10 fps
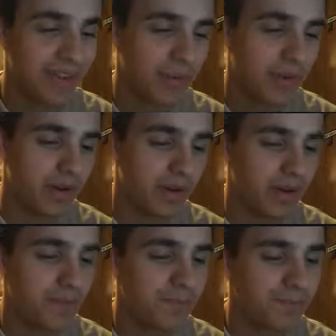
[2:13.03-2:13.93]
this one,
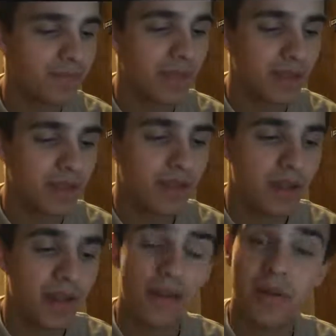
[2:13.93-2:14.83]
I
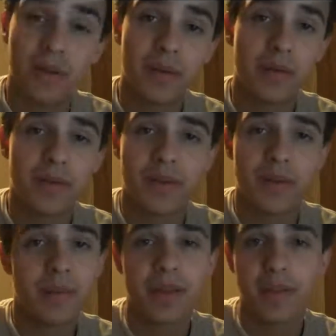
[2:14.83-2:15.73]
don't know, there was
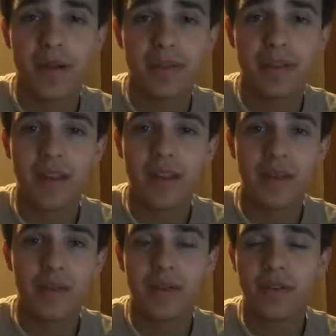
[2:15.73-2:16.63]
just something about this
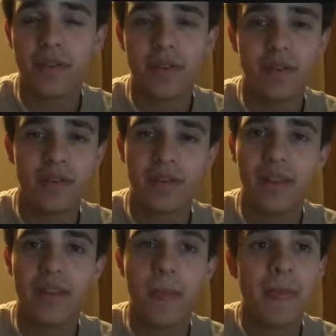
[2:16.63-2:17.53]
game, and there still is,
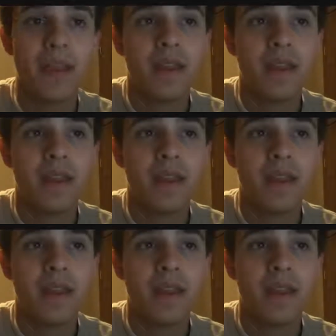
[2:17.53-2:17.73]
that